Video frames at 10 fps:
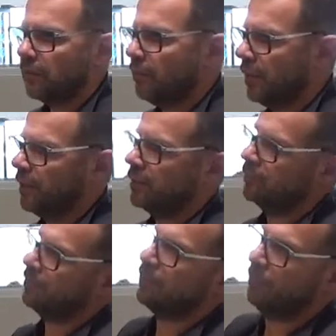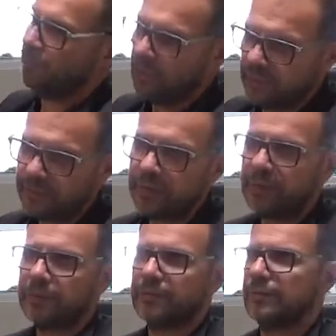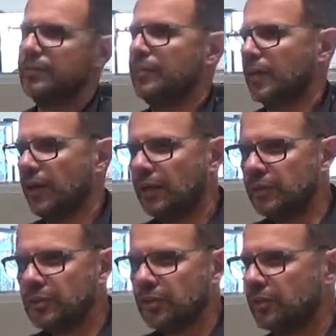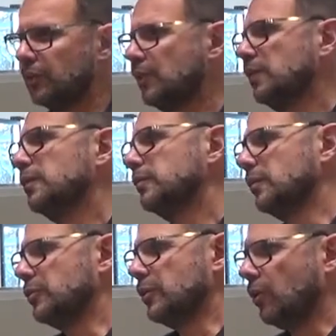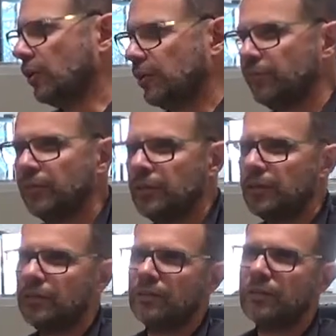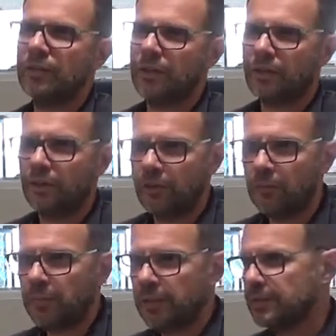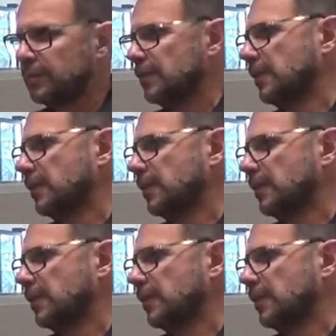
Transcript: meaning the politics, the culture, the geography, the economics,